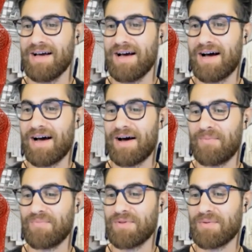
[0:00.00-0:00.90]

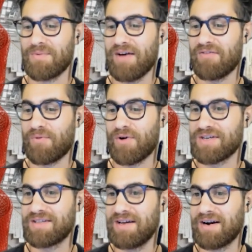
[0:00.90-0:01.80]
Um, we have a
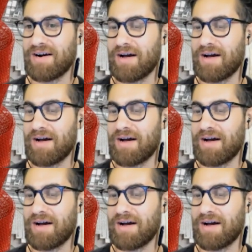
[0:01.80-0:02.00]
project here.